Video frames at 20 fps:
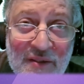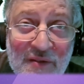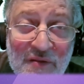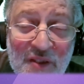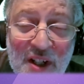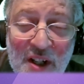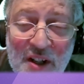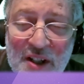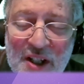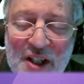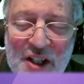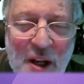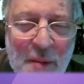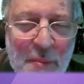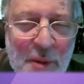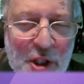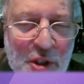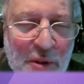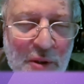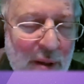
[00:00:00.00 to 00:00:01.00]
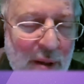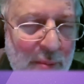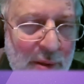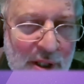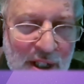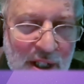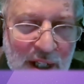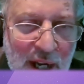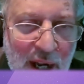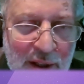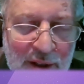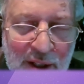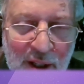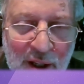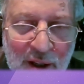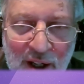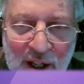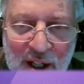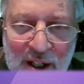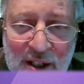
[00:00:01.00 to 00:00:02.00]
there's so much great music out
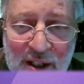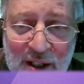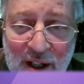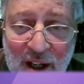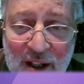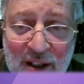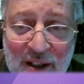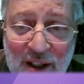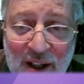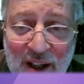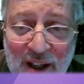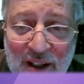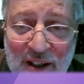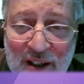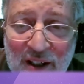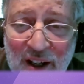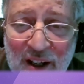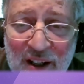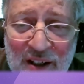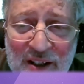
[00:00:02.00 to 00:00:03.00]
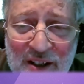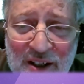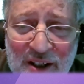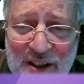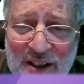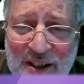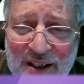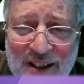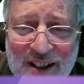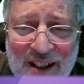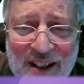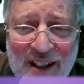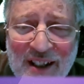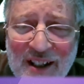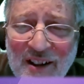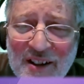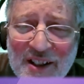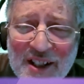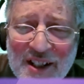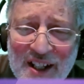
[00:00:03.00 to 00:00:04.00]
there, and just
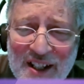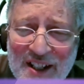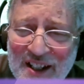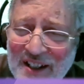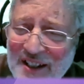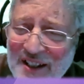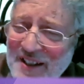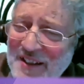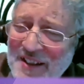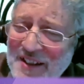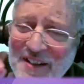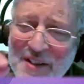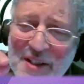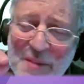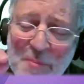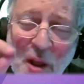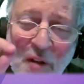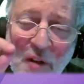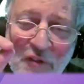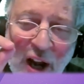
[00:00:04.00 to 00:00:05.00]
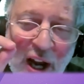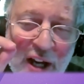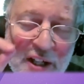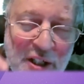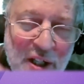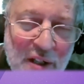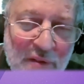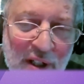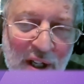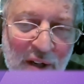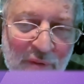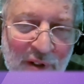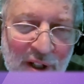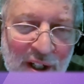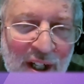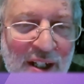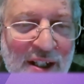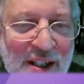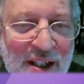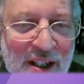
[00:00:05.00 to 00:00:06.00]
only a small fraction of it ever
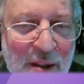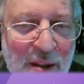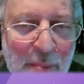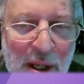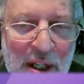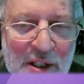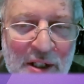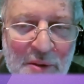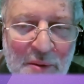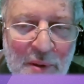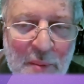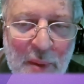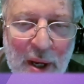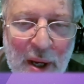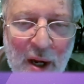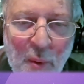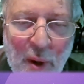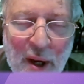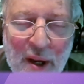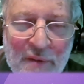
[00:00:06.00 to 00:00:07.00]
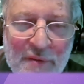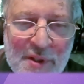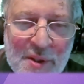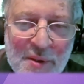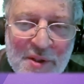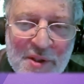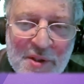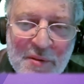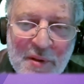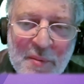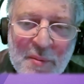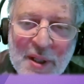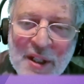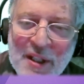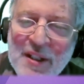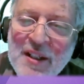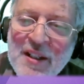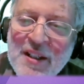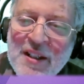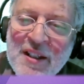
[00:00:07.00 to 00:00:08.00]
gets to the mainstream airwaves or
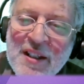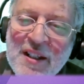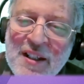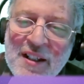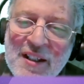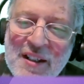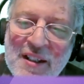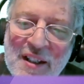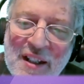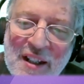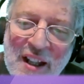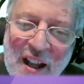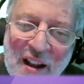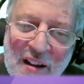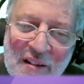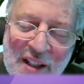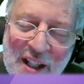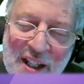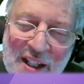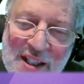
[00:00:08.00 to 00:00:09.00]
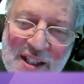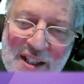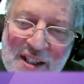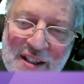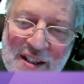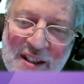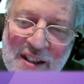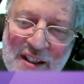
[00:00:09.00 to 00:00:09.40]
streaming outlets.